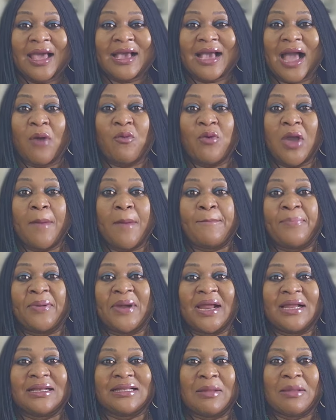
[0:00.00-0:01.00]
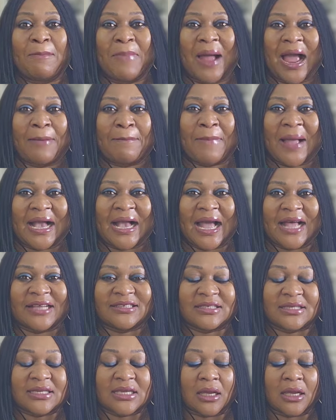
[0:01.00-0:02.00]
Can we bring the
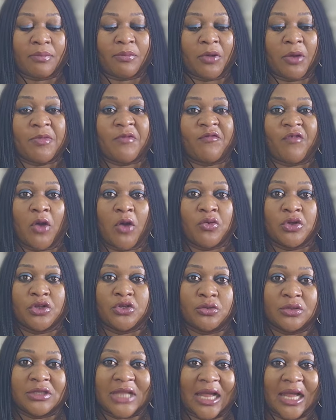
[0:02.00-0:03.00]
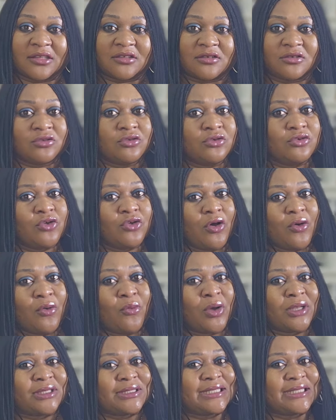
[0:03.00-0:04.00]
backpackers here? But before we do that, you know
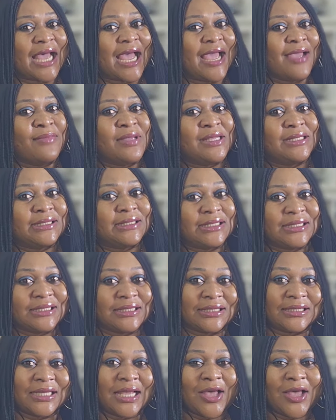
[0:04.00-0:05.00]
what time it is.